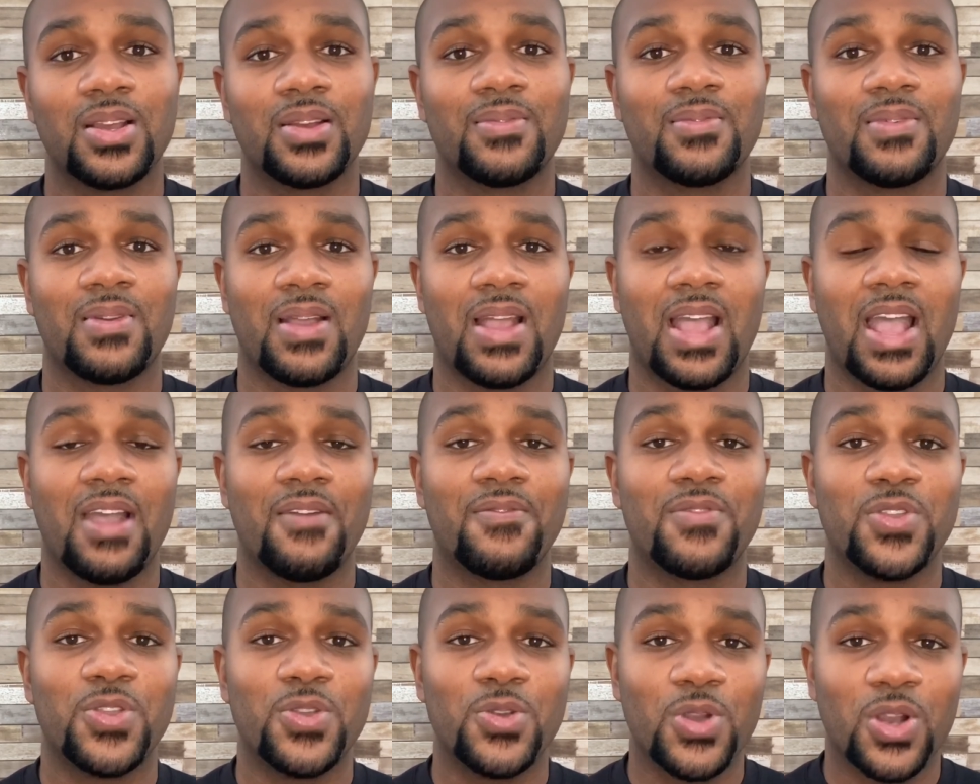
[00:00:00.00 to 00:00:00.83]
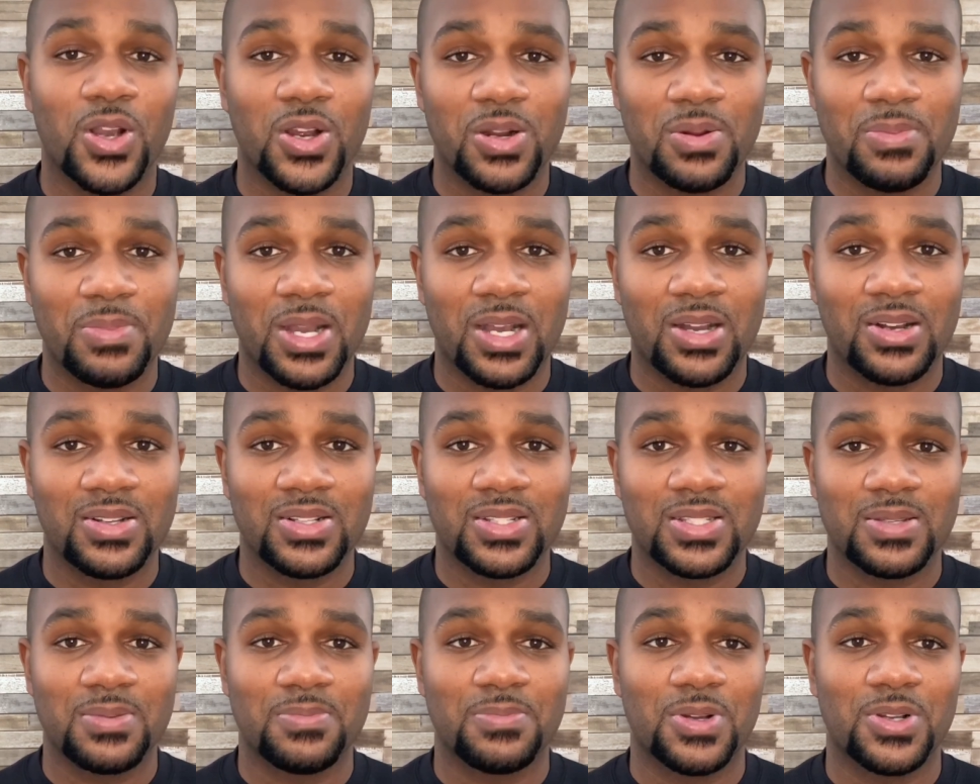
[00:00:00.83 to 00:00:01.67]
have you heard
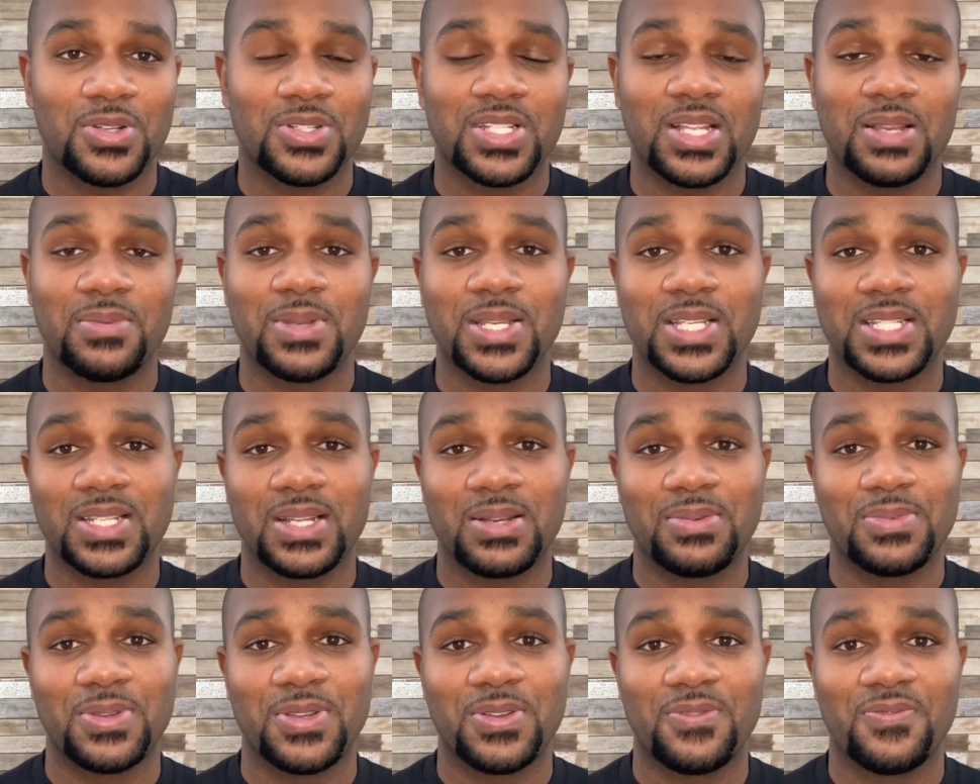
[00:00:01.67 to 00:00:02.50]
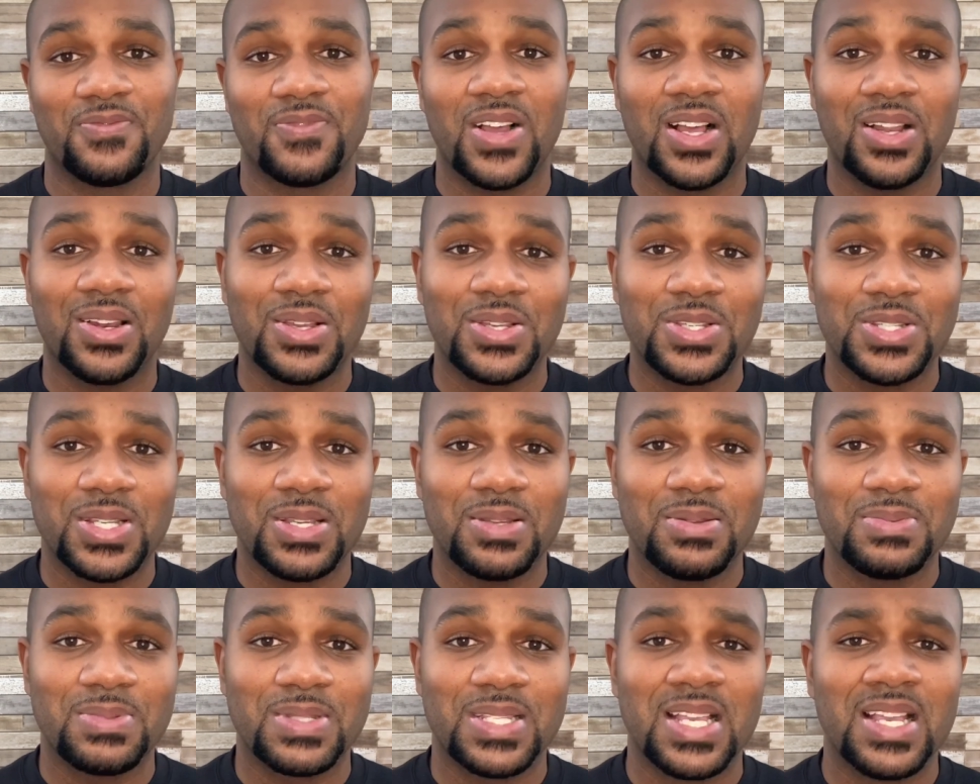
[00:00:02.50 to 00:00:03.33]
about post-MSW
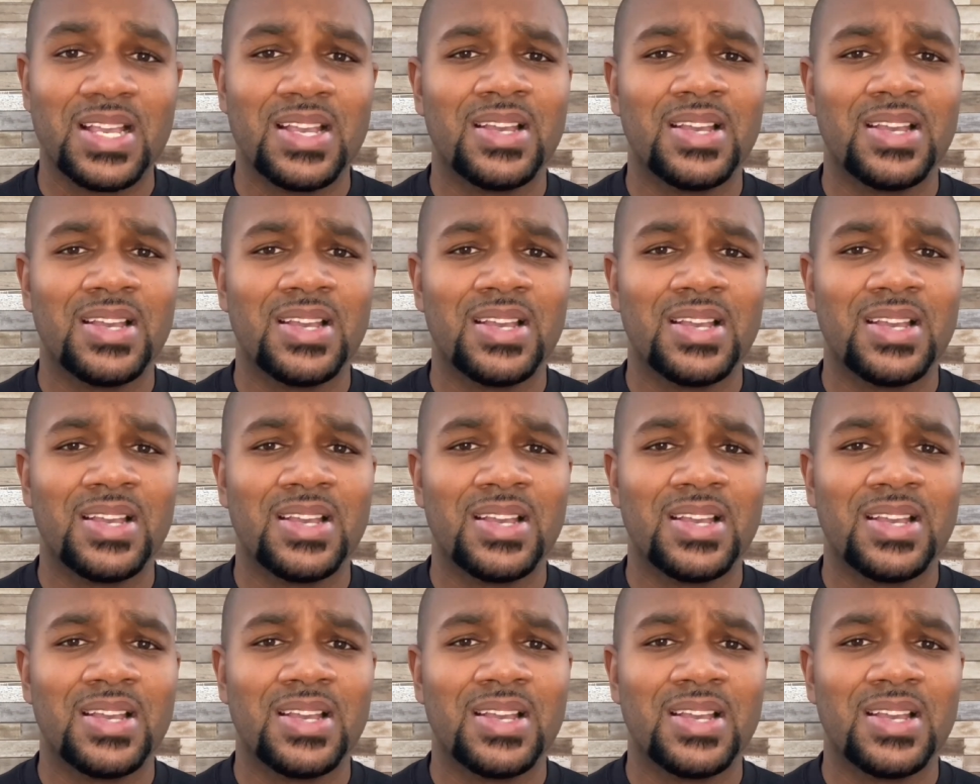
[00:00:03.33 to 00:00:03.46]
fellowships?